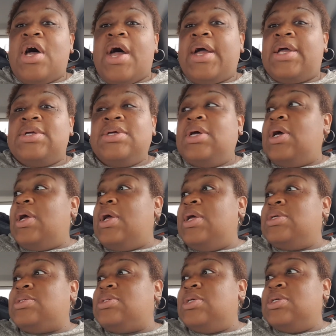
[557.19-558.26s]
I,
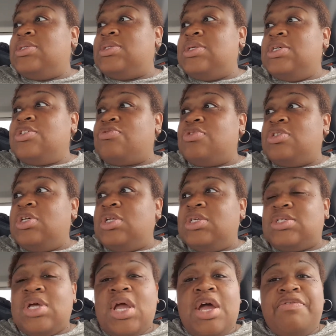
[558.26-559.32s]
it's it's interesting to
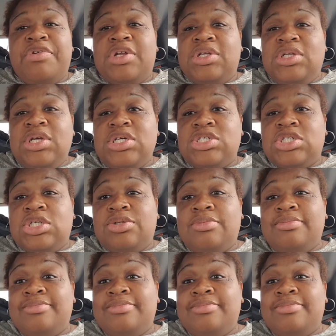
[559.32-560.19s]
say I have an addiction.